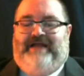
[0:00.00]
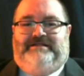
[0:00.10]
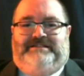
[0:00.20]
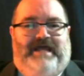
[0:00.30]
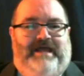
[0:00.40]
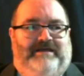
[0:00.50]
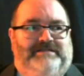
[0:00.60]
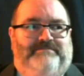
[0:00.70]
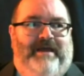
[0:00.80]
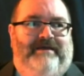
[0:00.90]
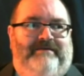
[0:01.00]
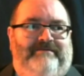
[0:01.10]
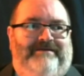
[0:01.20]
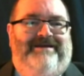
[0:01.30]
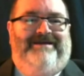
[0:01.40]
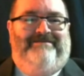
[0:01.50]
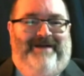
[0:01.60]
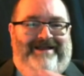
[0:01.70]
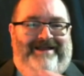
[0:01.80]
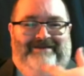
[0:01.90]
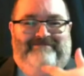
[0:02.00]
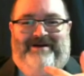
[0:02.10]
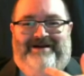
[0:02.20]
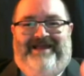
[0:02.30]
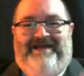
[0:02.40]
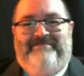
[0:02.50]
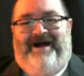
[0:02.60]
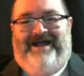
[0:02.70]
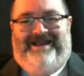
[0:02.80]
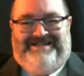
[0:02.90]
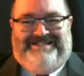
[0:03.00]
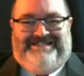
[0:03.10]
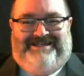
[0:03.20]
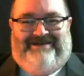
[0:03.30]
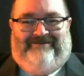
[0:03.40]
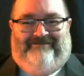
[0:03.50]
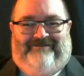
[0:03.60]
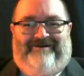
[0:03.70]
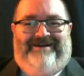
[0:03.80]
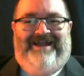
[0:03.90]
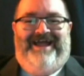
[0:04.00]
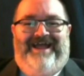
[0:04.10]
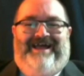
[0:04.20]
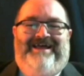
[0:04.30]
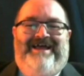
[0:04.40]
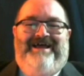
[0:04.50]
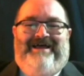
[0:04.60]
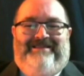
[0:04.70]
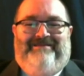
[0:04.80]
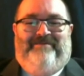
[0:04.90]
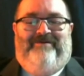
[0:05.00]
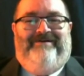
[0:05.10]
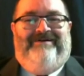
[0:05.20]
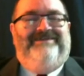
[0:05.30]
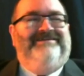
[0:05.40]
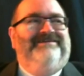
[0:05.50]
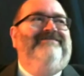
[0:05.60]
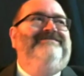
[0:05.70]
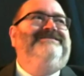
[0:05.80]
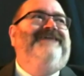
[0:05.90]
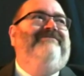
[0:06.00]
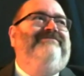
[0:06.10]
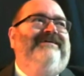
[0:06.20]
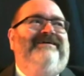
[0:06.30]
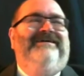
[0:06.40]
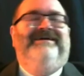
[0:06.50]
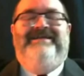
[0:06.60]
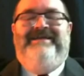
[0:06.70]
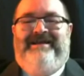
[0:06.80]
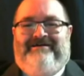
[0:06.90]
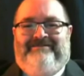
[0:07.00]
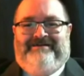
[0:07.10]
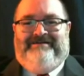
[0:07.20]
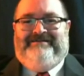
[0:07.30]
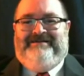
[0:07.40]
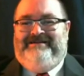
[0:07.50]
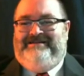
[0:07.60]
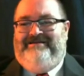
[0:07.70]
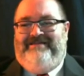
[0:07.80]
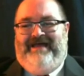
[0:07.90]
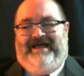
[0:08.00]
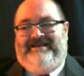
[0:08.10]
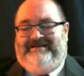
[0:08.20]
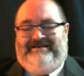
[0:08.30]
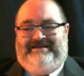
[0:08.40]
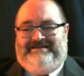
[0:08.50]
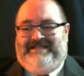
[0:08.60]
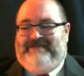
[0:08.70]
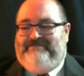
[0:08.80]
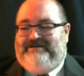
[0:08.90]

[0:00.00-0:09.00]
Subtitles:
sad to say, us men, a mug like mine and still work, and the poor girls have to, and do that. And the